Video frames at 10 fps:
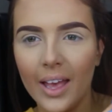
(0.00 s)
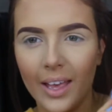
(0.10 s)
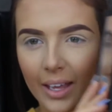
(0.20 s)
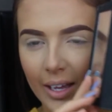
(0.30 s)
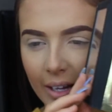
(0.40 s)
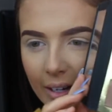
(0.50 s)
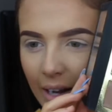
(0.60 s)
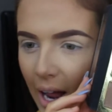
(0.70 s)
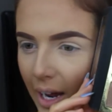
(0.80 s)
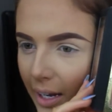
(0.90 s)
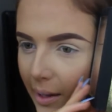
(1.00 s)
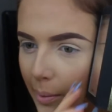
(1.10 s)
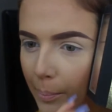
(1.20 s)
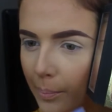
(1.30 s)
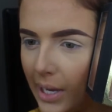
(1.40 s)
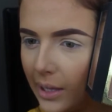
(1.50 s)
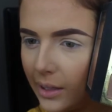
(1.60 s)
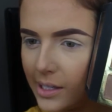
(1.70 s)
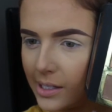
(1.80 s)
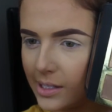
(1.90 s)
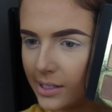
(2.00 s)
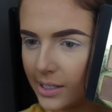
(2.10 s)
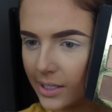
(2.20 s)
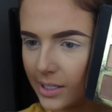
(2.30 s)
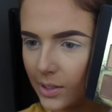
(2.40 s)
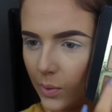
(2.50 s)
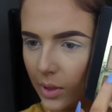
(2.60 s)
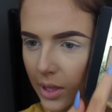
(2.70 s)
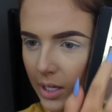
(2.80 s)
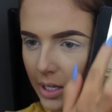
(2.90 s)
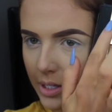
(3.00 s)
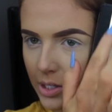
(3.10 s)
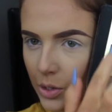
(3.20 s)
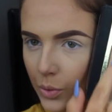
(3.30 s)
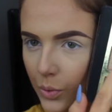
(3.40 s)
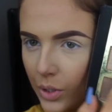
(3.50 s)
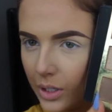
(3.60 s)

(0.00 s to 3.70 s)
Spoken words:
And I mainly stick to these 3.